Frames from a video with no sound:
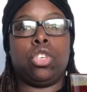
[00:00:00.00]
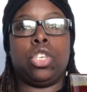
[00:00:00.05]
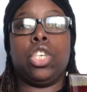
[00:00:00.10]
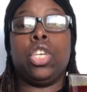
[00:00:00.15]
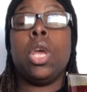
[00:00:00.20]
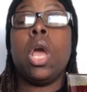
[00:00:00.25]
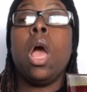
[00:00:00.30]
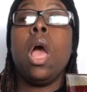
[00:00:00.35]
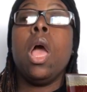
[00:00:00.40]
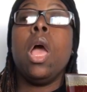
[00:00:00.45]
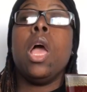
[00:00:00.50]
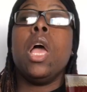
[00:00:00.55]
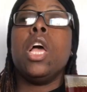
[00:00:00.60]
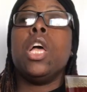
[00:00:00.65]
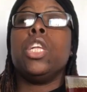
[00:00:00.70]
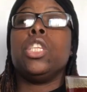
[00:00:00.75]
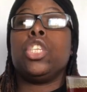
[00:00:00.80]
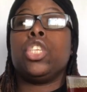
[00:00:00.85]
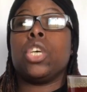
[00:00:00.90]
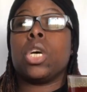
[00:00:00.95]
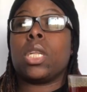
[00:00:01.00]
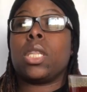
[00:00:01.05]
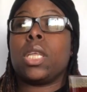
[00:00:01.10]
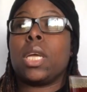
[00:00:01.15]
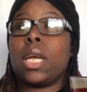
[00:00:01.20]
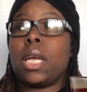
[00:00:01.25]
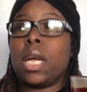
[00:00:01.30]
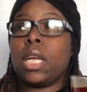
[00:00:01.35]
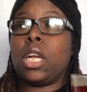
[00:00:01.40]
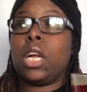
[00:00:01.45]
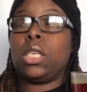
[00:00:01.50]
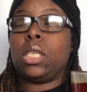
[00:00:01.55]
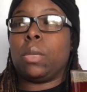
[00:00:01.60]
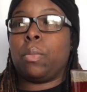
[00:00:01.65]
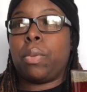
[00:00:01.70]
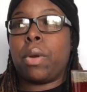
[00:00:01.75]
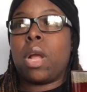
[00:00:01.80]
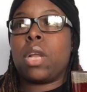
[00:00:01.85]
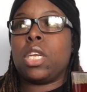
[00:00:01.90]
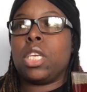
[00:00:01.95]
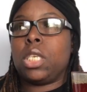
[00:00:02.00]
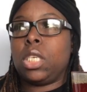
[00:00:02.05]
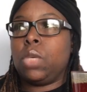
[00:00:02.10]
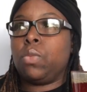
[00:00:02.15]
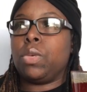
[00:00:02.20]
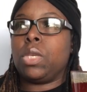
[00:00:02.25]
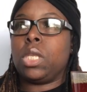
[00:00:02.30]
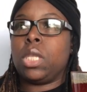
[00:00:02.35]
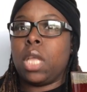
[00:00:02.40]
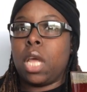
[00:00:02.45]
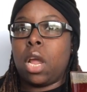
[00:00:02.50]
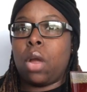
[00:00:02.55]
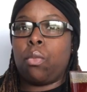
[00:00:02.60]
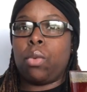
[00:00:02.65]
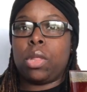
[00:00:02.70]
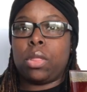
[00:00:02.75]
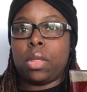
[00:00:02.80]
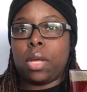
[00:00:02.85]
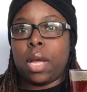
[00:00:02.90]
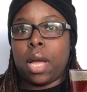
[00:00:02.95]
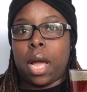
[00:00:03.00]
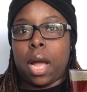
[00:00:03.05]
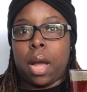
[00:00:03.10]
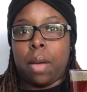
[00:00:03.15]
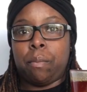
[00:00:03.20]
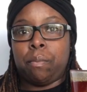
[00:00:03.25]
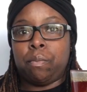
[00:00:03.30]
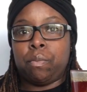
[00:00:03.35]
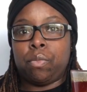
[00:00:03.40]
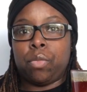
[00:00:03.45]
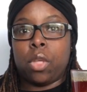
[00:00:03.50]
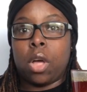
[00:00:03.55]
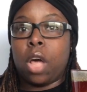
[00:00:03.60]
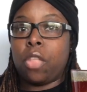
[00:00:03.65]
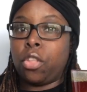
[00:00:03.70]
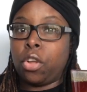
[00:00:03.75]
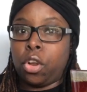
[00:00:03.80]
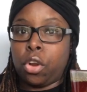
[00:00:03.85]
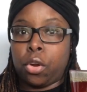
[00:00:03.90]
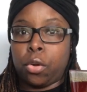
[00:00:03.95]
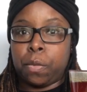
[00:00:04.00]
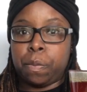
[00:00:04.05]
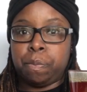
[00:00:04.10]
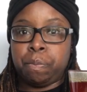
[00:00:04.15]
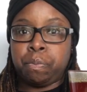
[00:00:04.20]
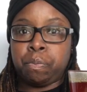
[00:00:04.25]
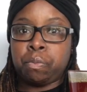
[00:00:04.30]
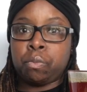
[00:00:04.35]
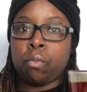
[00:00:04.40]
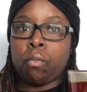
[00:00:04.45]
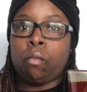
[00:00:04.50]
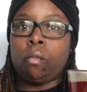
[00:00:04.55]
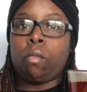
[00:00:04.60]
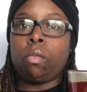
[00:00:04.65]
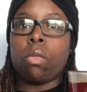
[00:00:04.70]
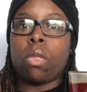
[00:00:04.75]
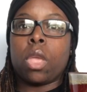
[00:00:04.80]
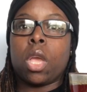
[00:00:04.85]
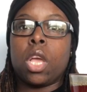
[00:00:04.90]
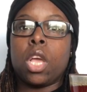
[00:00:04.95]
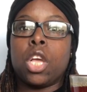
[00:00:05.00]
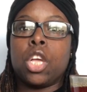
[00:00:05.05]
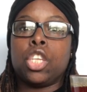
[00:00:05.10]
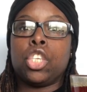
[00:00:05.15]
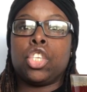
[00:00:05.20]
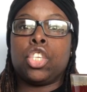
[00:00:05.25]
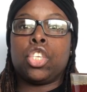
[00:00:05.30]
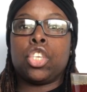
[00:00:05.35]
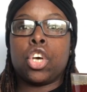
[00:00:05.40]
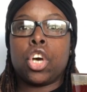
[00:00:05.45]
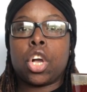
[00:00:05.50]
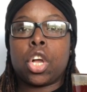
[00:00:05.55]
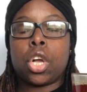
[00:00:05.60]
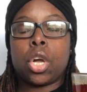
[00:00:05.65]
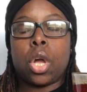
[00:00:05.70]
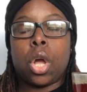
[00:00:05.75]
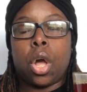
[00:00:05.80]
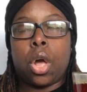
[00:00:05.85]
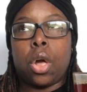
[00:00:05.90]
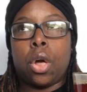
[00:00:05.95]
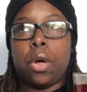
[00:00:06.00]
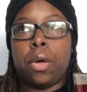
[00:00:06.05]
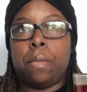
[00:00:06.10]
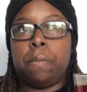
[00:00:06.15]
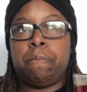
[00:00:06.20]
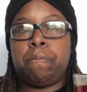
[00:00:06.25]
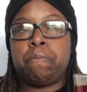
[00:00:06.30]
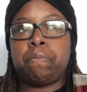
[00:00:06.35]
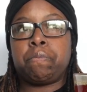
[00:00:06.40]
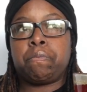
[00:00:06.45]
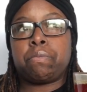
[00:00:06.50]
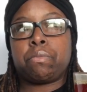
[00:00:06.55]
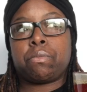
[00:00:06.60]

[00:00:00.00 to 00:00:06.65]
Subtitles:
She took because apparently she was there with the guy, the other girl. Took the